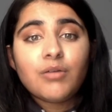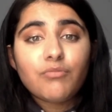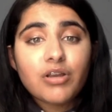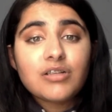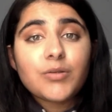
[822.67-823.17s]

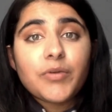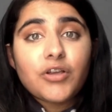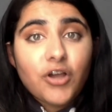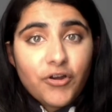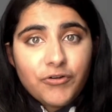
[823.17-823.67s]
Bring some
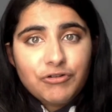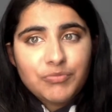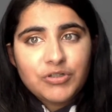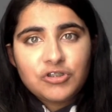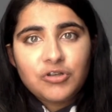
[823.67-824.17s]

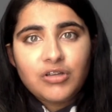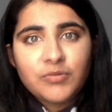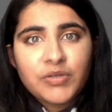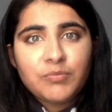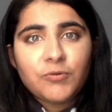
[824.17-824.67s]
encouragement to other
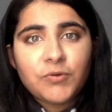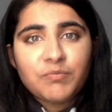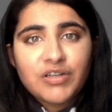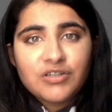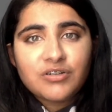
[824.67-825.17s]
people with
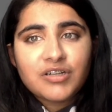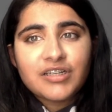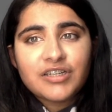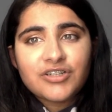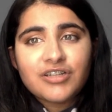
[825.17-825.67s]
medical
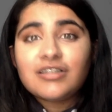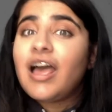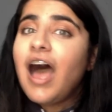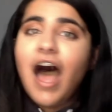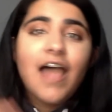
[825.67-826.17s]
conditions.
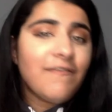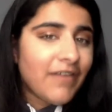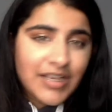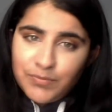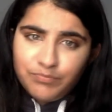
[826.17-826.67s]
I
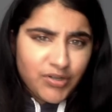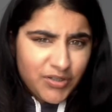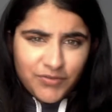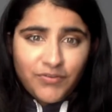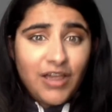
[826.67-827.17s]
face
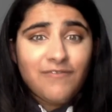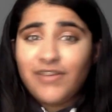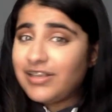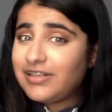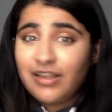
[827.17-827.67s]
both. I
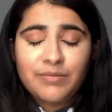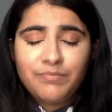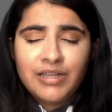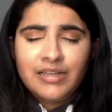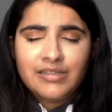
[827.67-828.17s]
face
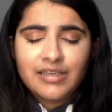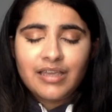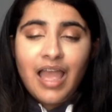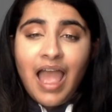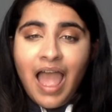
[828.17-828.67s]

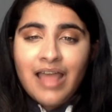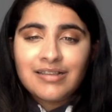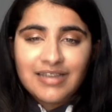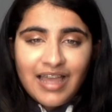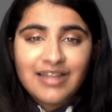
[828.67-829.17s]
disability
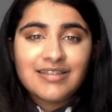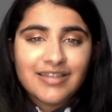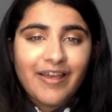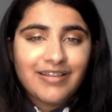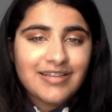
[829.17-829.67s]
and
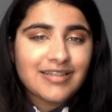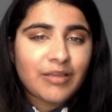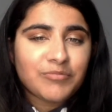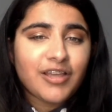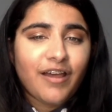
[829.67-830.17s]
cancer at the
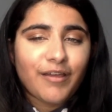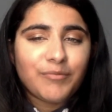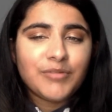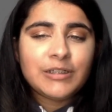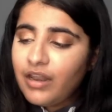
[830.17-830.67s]
same
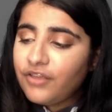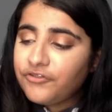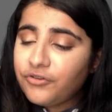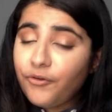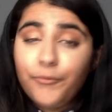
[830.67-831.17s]
time. And I
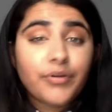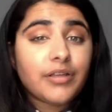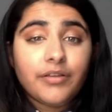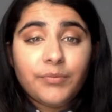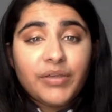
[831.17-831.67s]
don't want
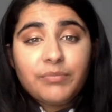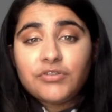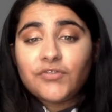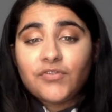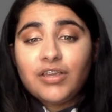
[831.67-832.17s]
other people
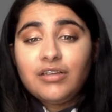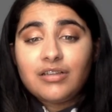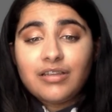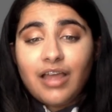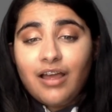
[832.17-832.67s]
to think
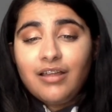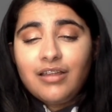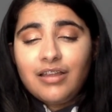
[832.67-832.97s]
that.